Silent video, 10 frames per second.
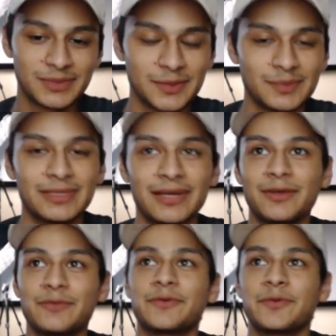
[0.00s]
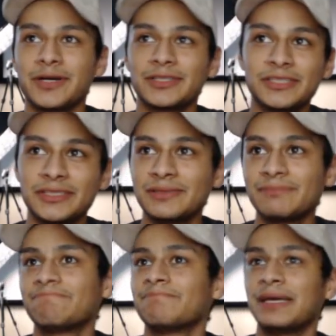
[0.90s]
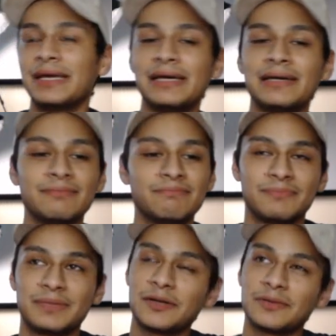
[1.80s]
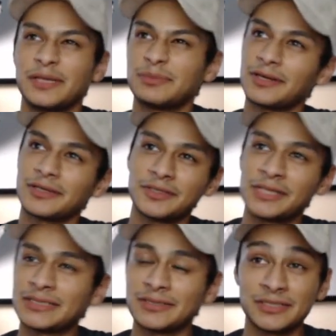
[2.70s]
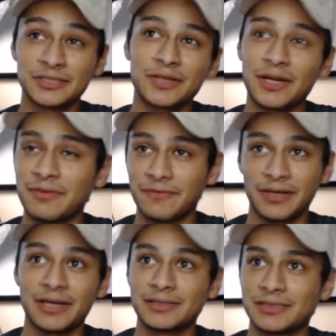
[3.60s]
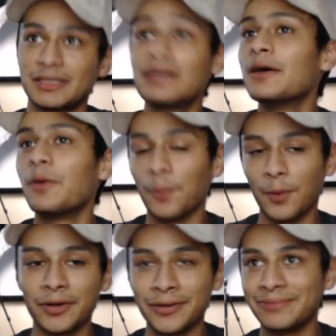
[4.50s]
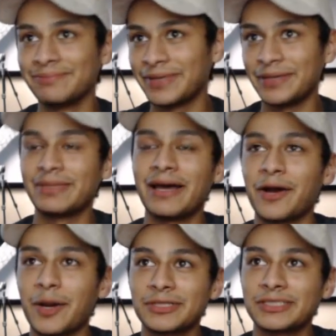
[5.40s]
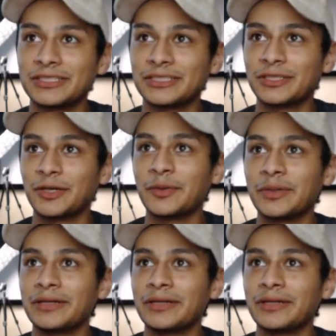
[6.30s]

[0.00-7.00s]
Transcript: So thank you for watching, and I'll keep talking to you guys on Instagram if you guys want to keep that conversation going